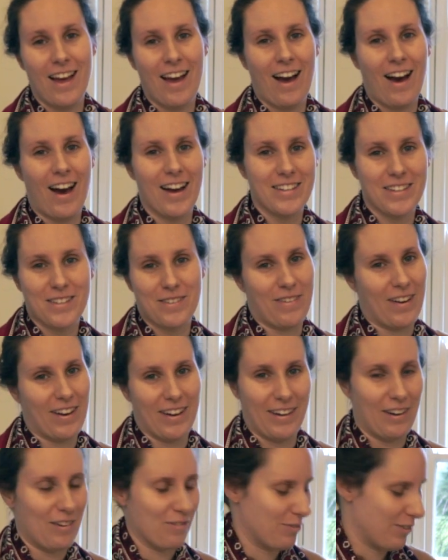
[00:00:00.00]
I just fell
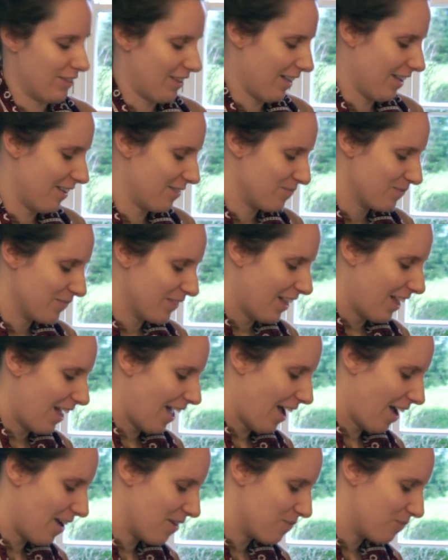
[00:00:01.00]
in love with it.
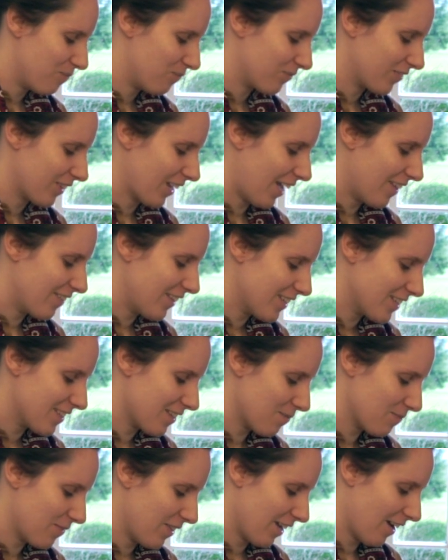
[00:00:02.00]
And this is
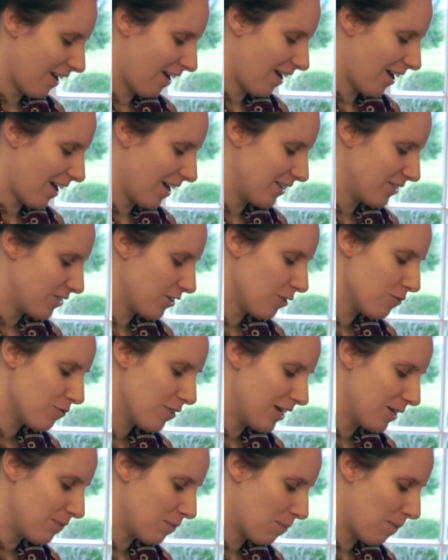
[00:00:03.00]
something I don't
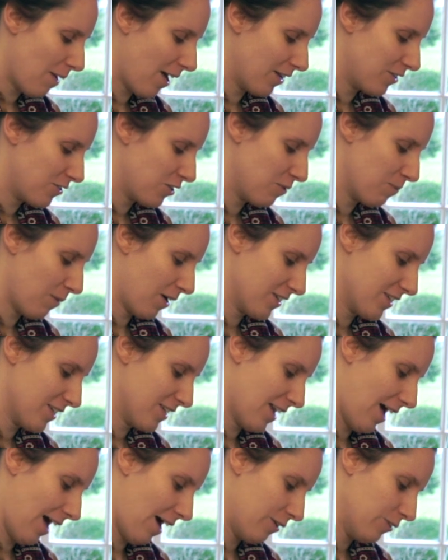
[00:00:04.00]
really prepare too much
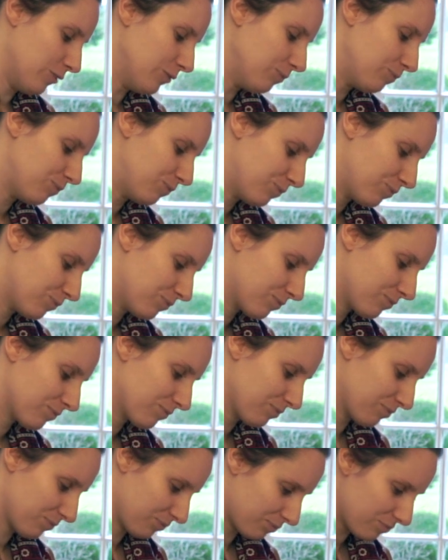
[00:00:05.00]
now.
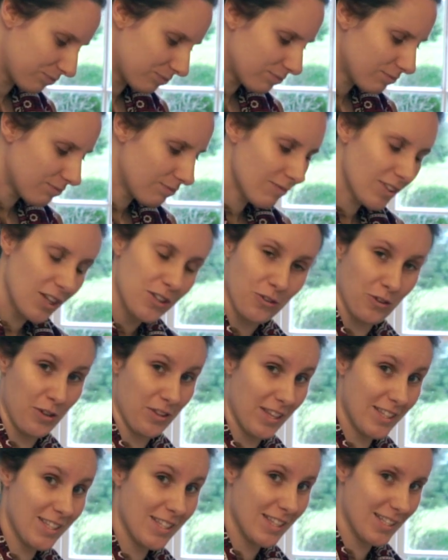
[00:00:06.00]
Sorry,
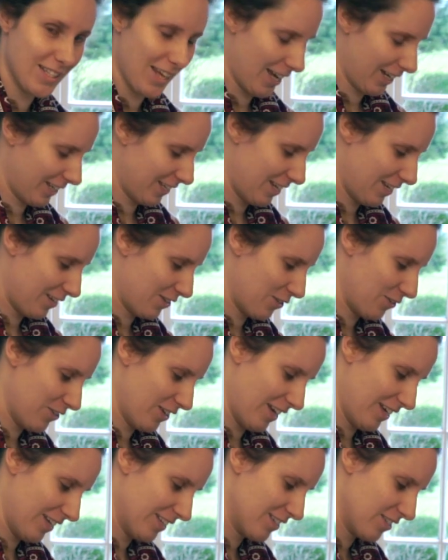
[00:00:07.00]
this is the technique you
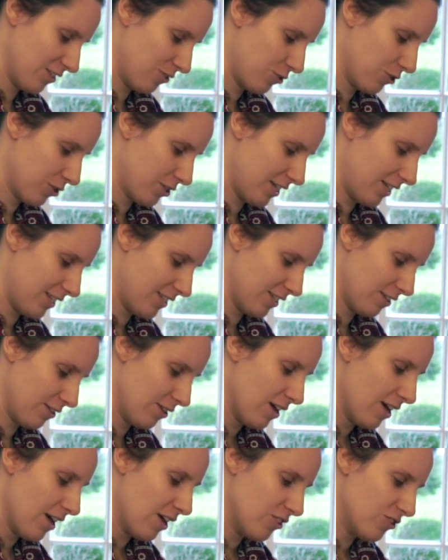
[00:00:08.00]
need. So you just need to
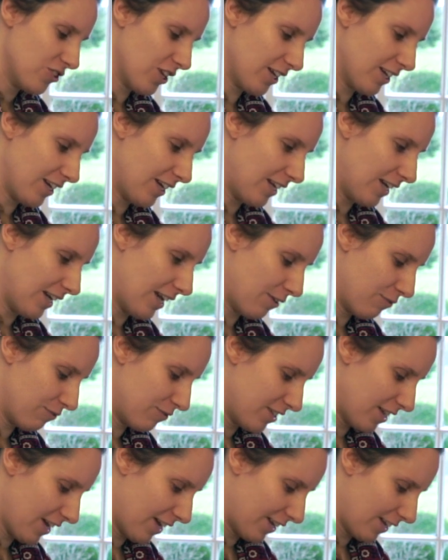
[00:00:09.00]
gently
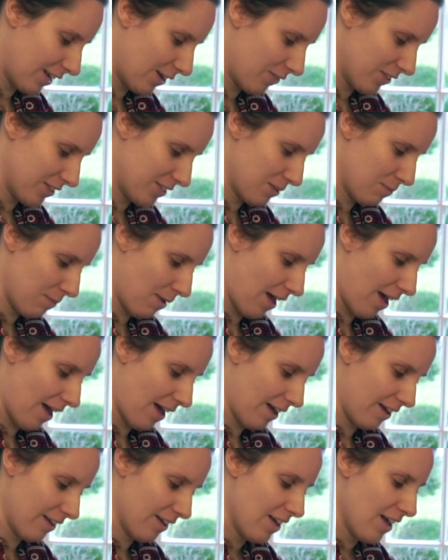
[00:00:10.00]
lift it and give it some
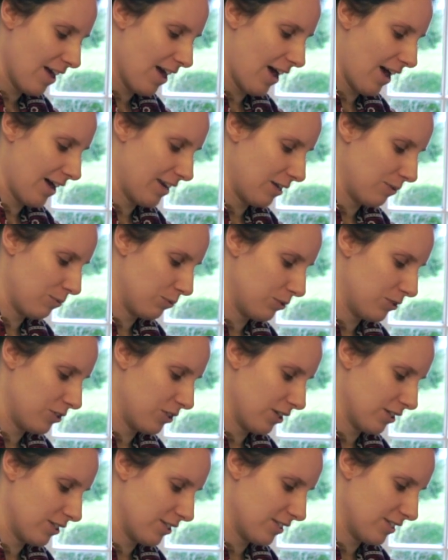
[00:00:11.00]
air, and it will
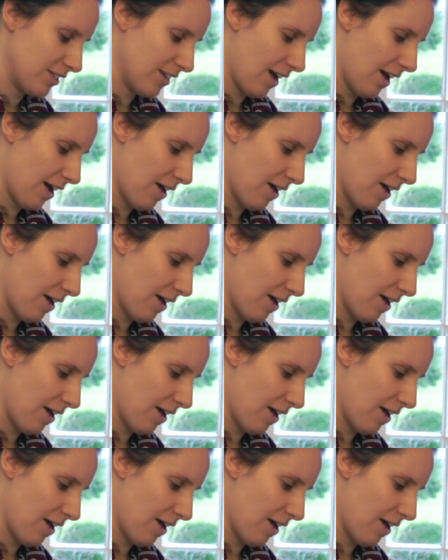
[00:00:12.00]
just